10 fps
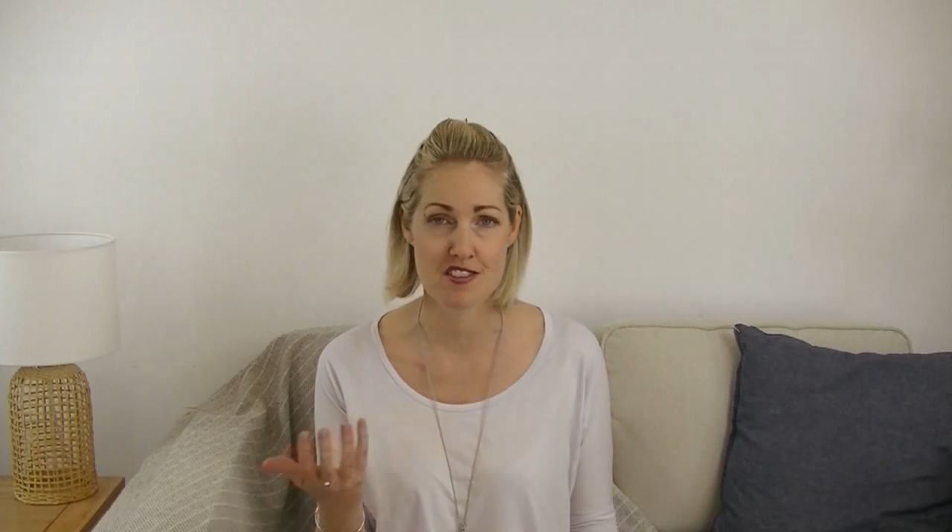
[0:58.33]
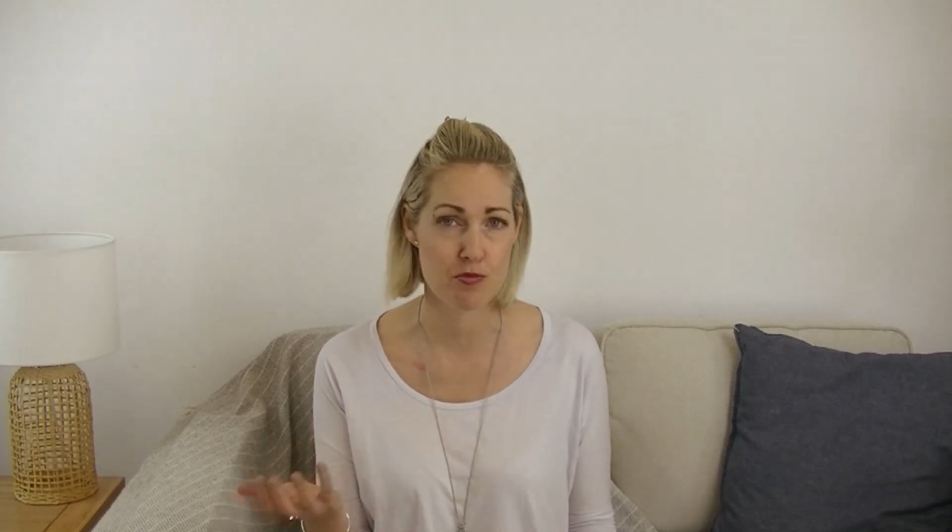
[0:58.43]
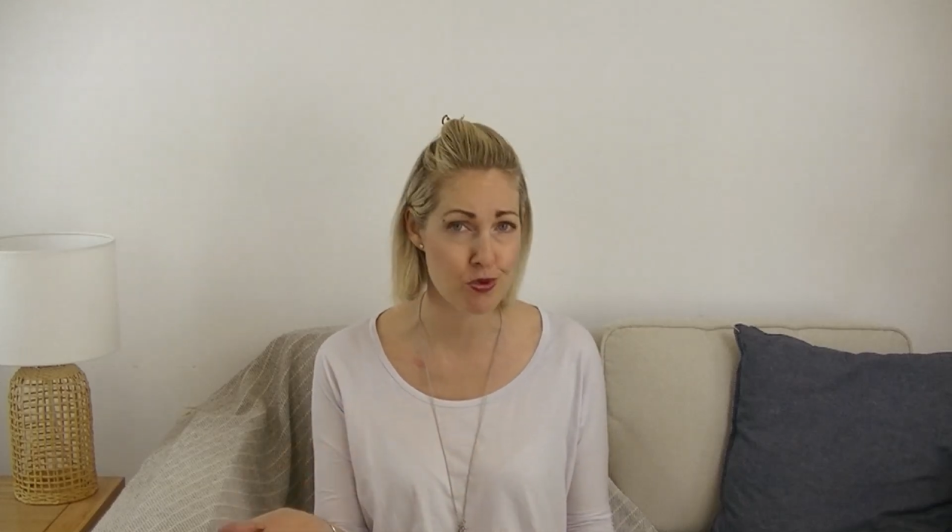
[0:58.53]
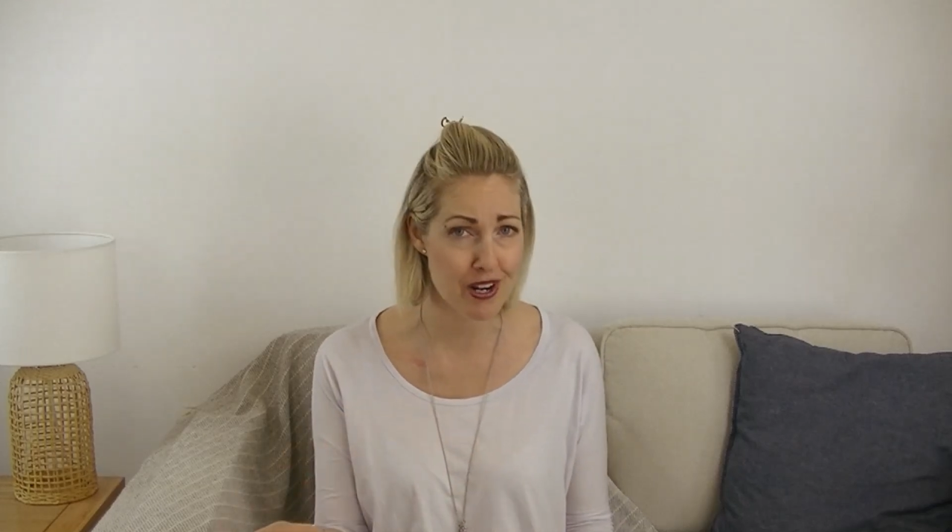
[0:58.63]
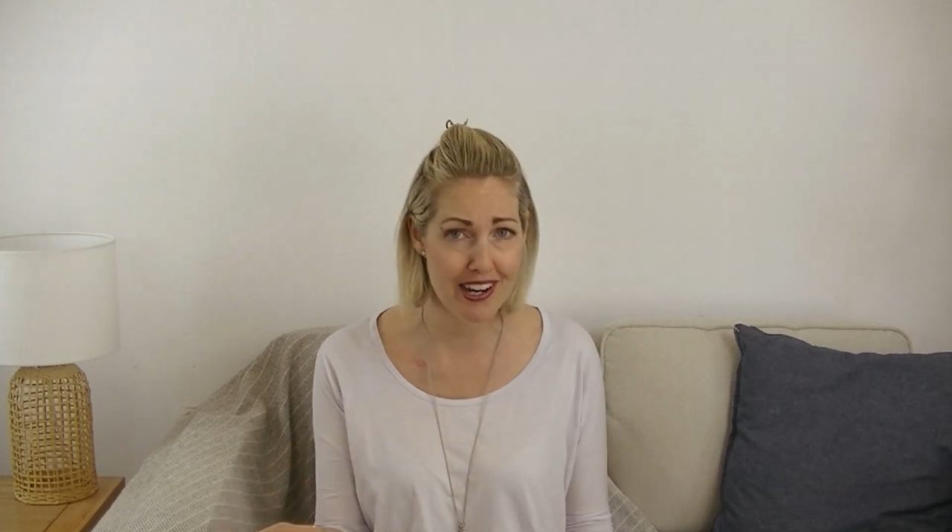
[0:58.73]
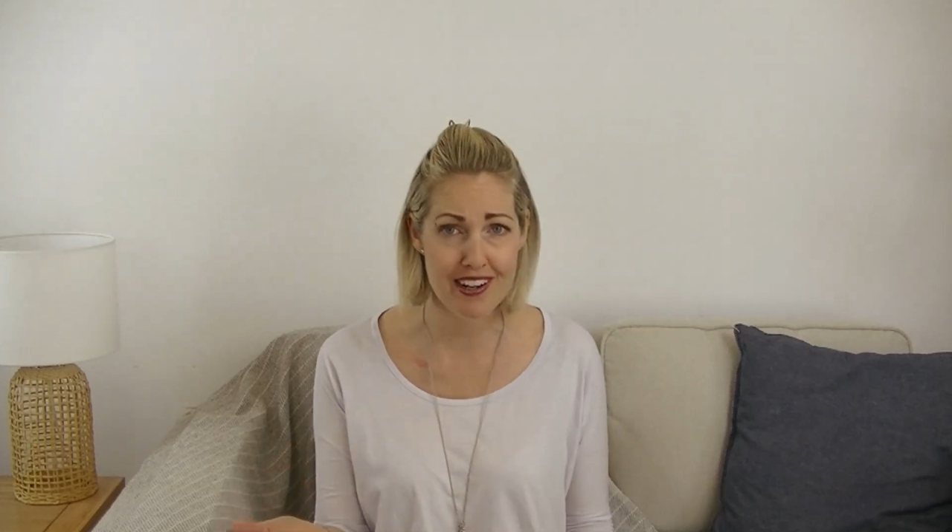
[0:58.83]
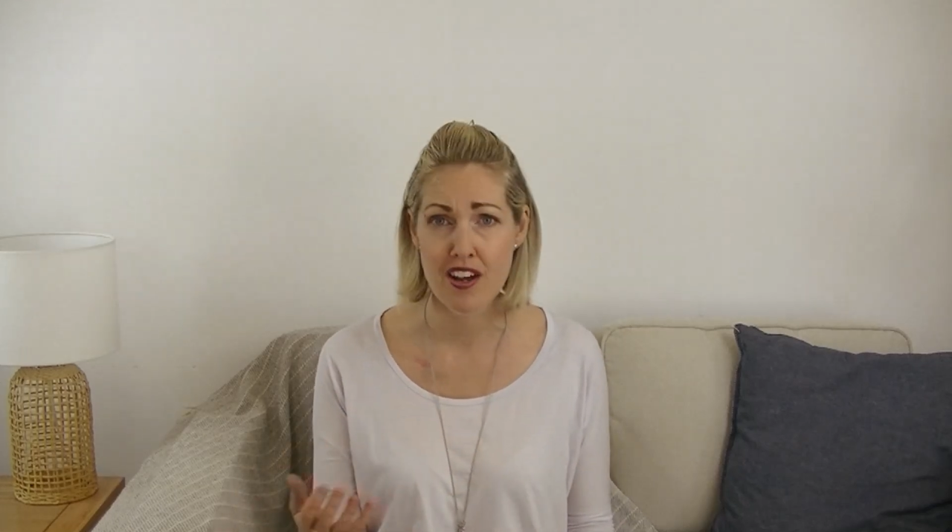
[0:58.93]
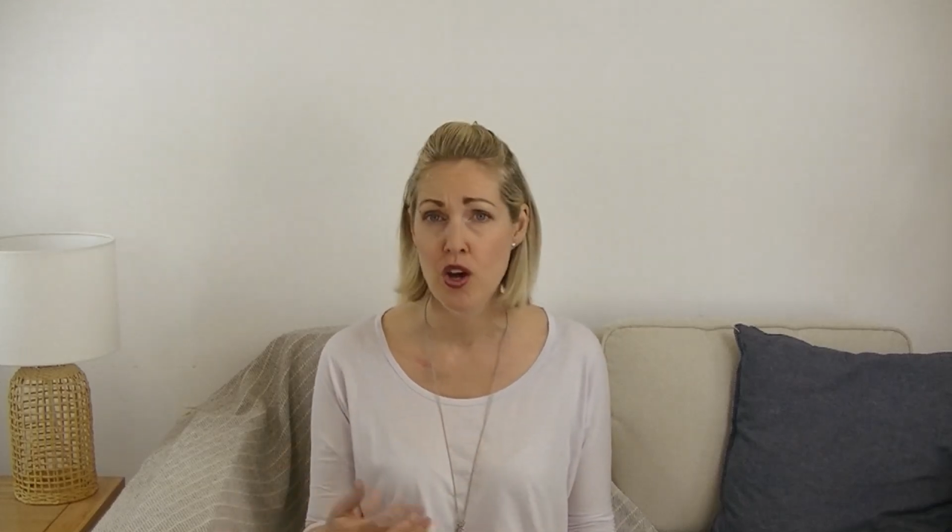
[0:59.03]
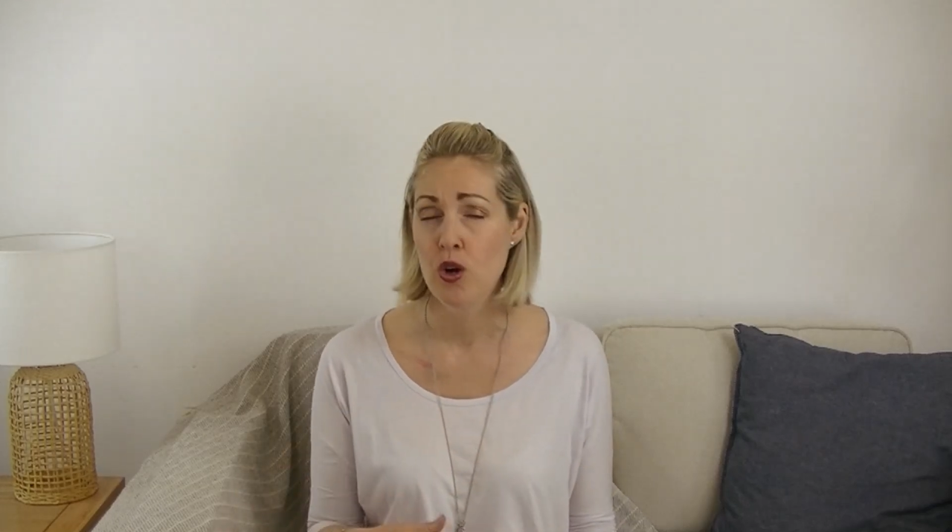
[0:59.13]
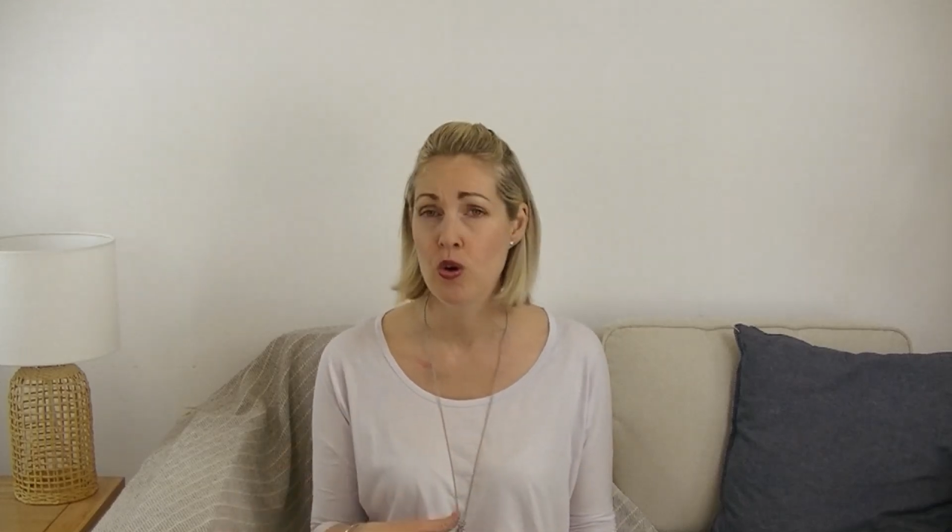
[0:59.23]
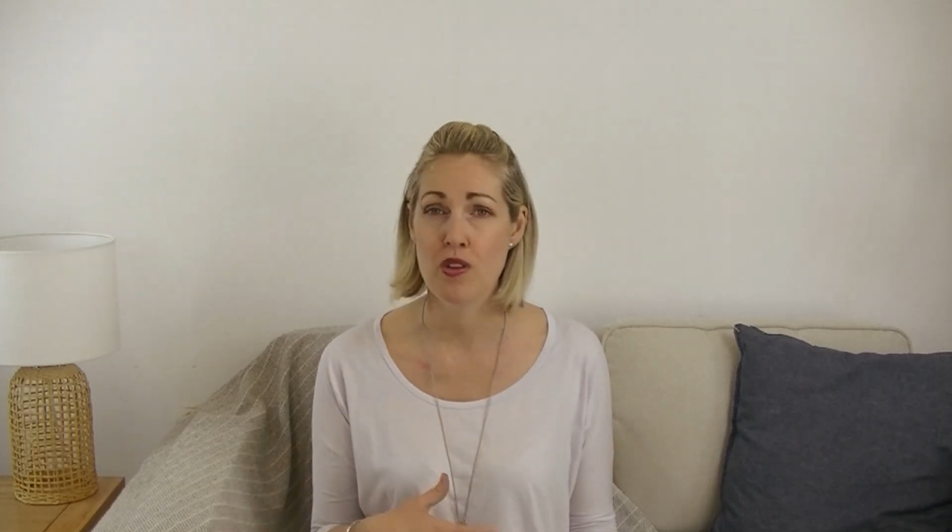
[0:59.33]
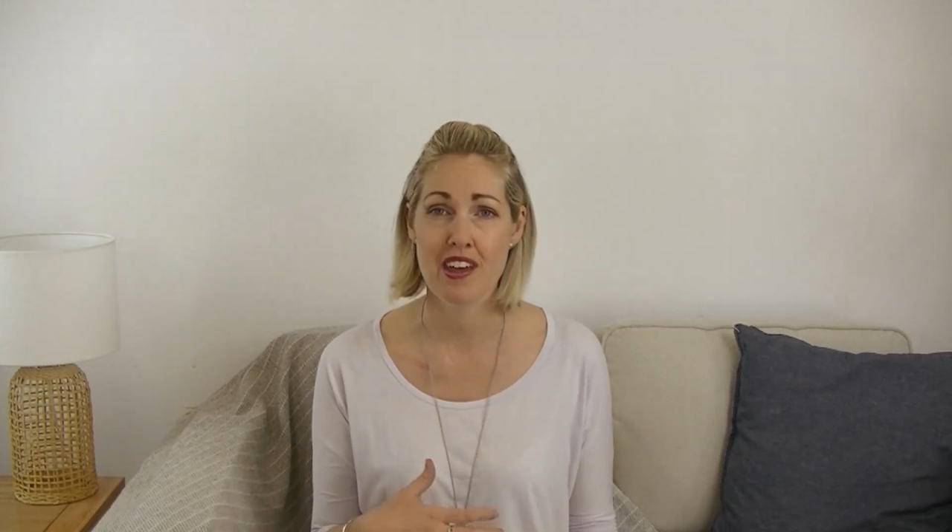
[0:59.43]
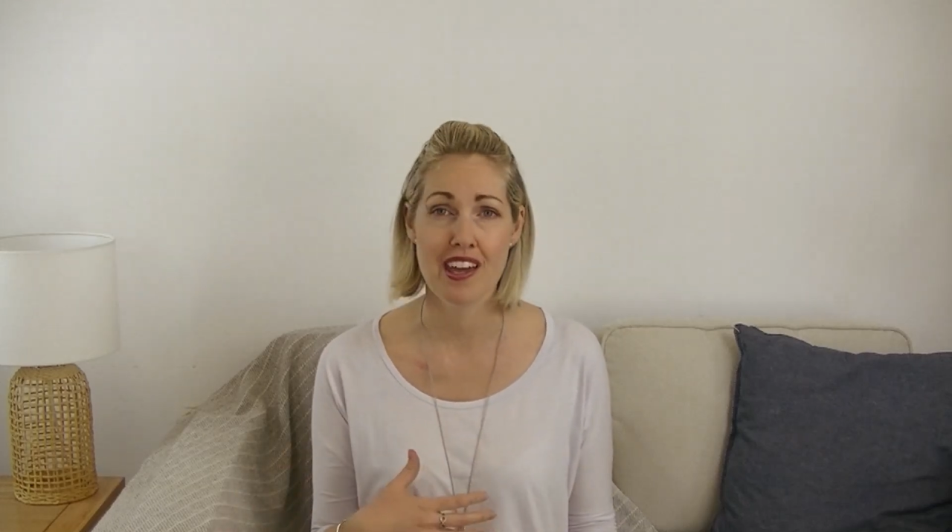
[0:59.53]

of bread or they